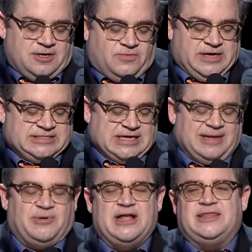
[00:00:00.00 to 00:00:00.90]
We
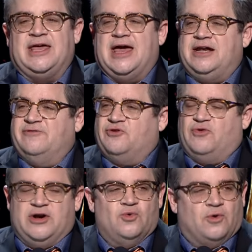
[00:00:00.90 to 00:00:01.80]
celebrate the end of the
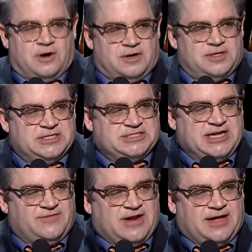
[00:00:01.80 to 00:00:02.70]
written word this
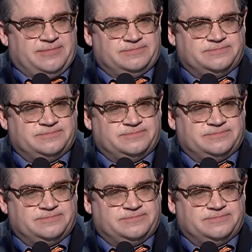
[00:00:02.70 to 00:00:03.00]
evening.